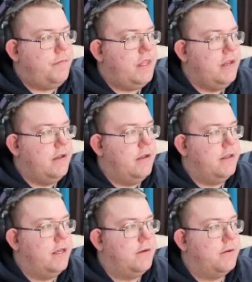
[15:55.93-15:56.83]

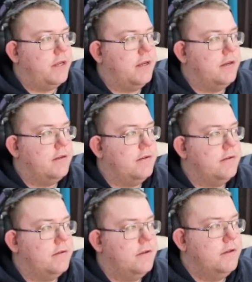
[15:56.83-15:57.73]
There we go,
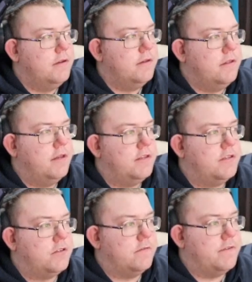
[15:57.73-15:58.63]
there's a
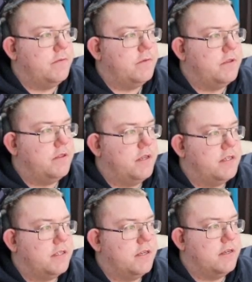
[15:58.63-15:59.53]
shot of it with the
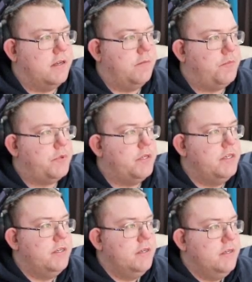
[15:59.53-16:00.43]
skirt up.
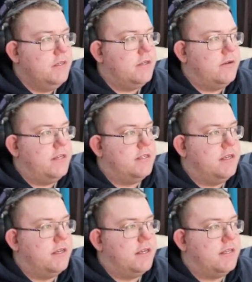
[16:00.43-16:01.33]
So it is,
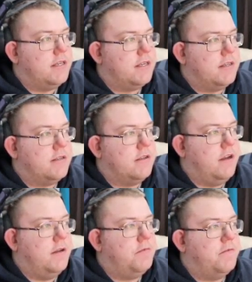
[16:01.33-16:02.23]
I guess, a
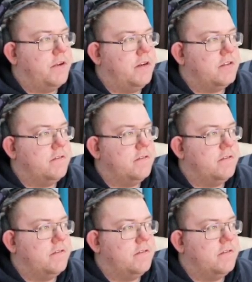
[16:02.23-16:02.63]
type of cast off